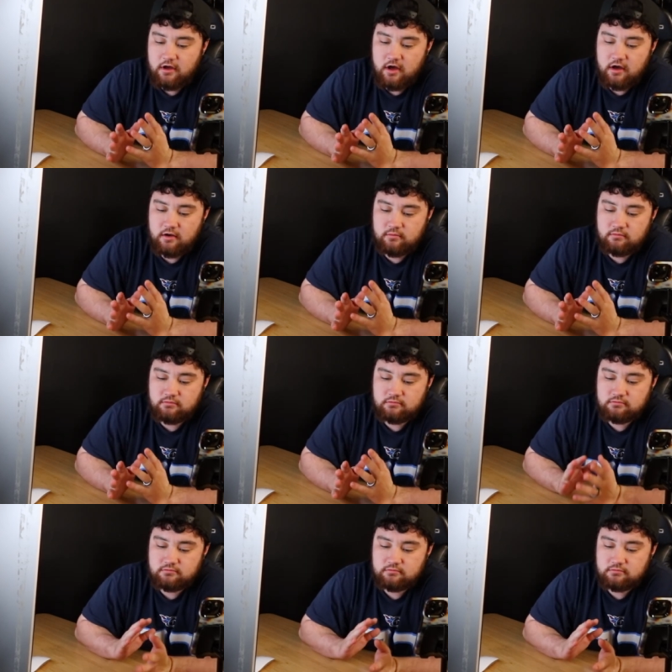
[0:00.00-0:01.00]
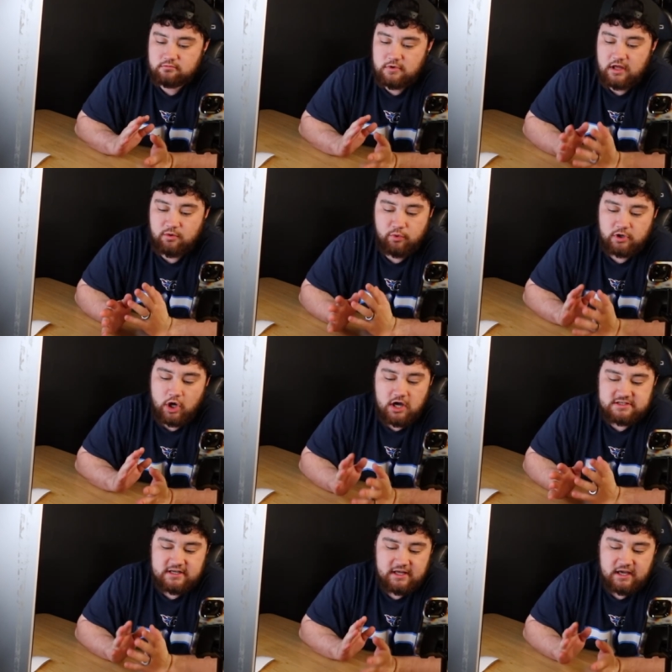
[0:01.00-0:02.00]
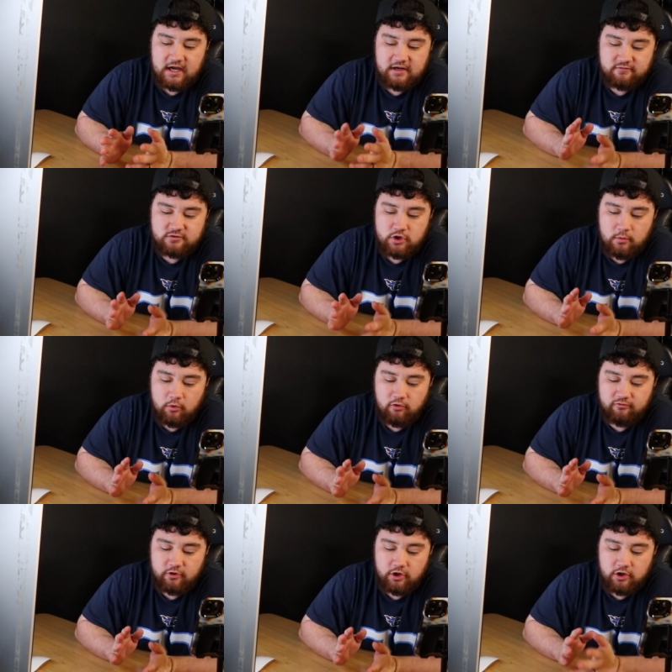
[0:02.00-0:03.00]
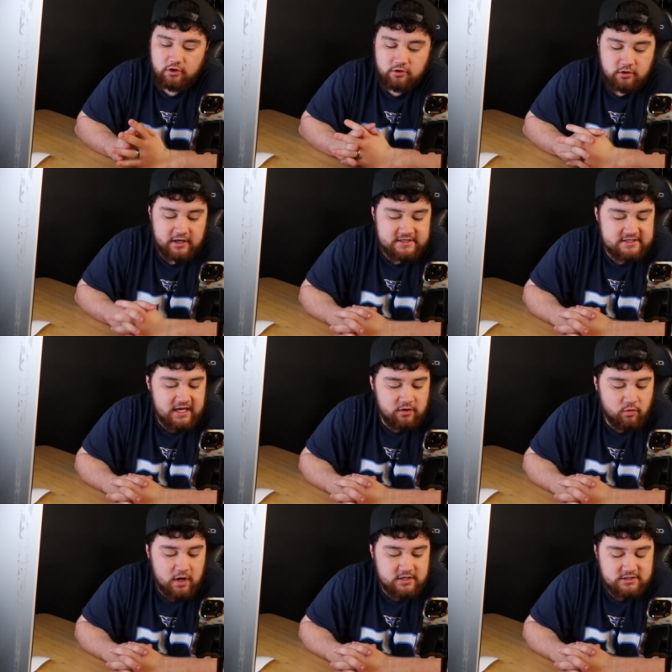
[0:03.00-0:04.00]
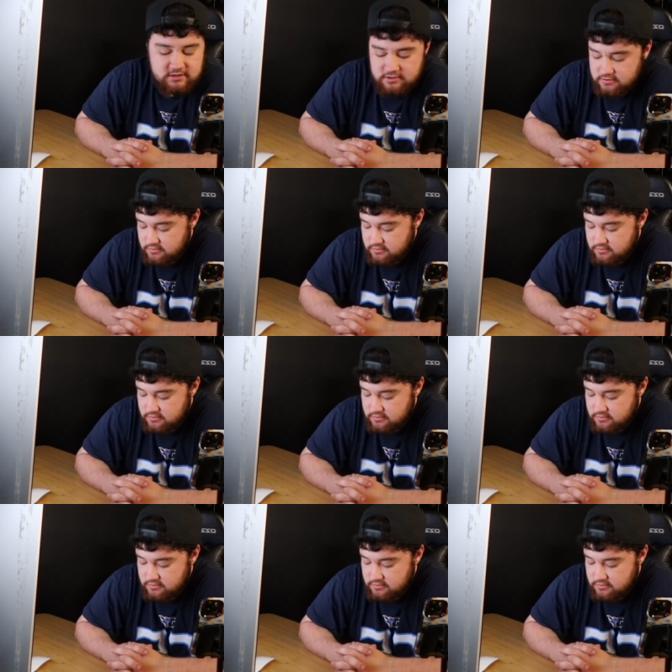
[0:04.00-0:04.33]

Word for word: um, like it would cause any kind of trouble for like skin wise.